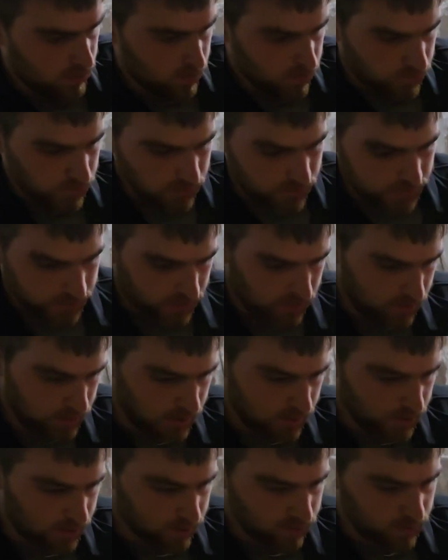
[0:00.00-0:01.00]
Pull that
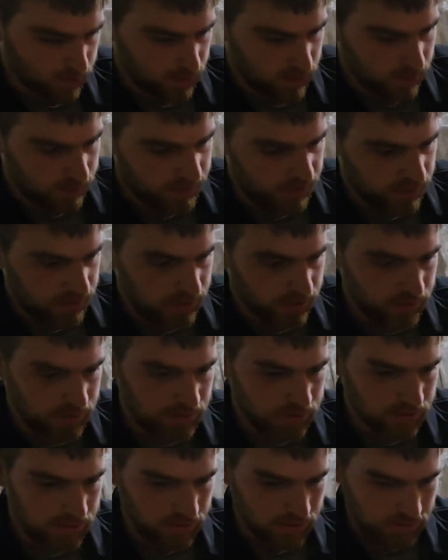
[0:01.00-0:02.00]
knot right up
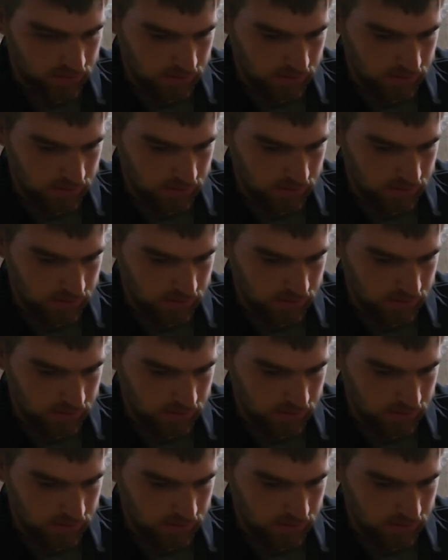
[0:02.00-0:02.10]
against.